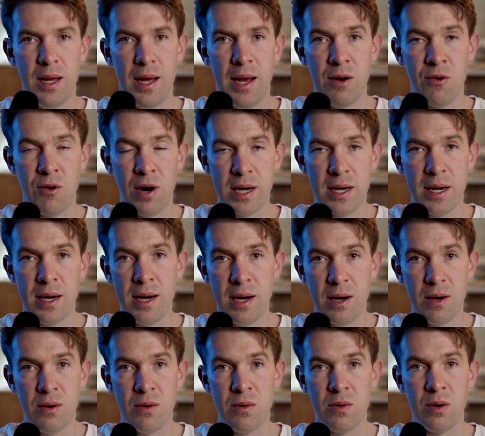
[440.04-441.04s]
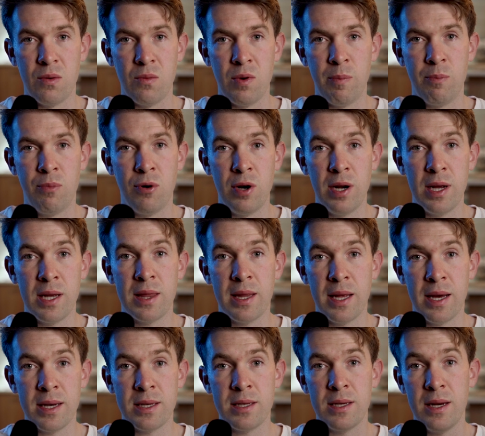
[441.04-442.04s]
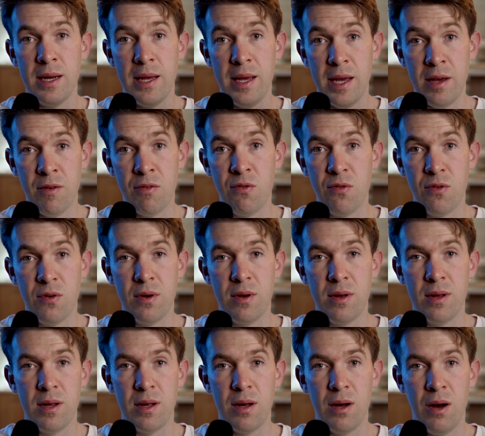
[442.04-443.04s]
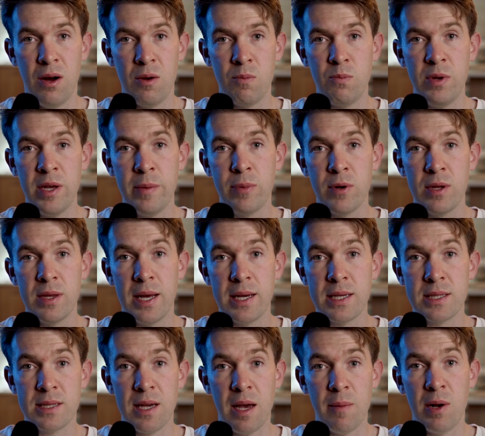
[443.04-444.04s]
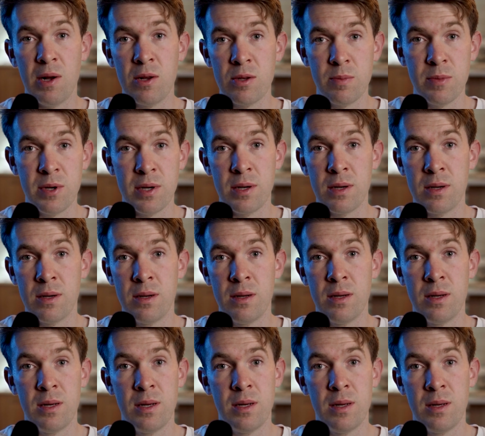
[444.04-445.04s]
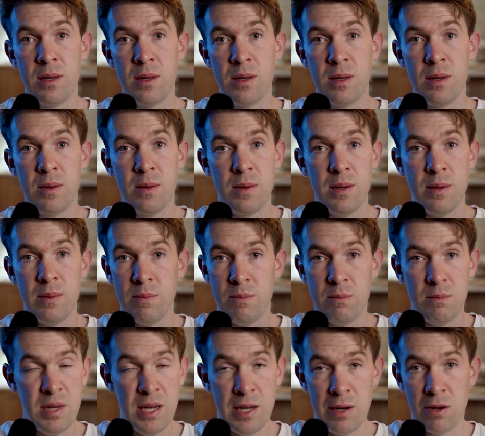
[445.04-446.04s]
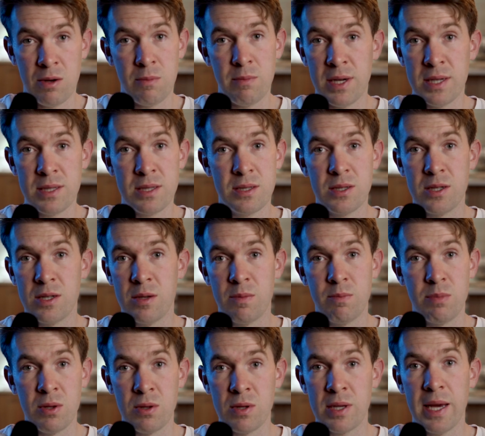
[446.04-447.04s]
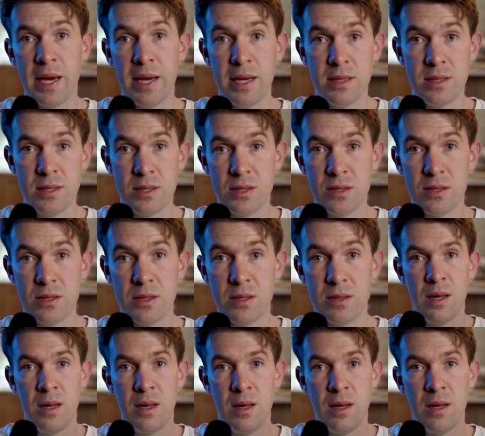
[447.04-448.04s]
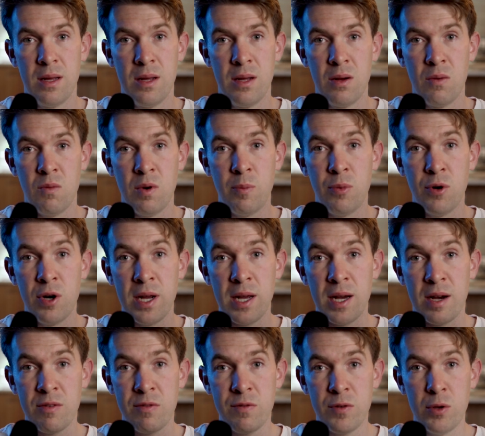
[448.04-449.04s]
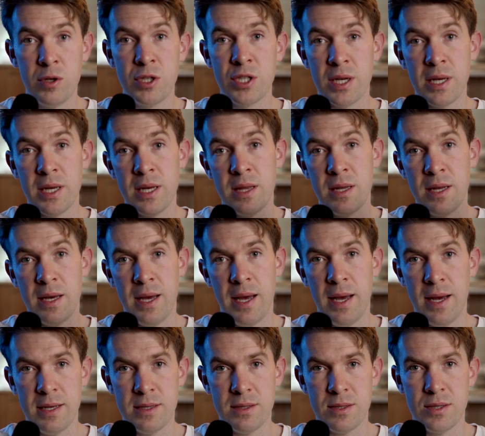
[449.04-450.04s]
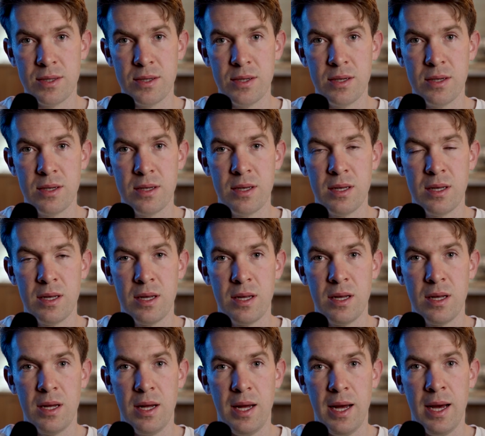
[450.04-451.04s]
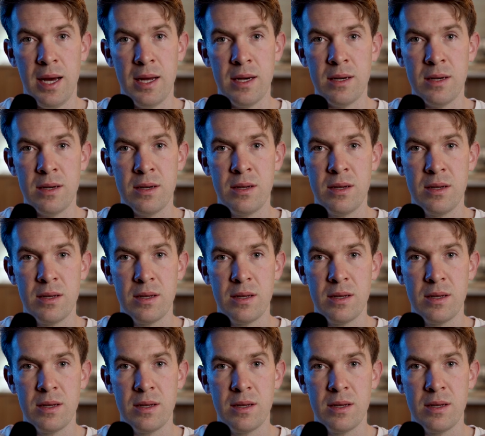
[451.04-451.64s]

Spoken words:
And right now, we're putting that if on people like Sam Altman, Elon Musk, Bill Gates. We're putting our future in their hands. And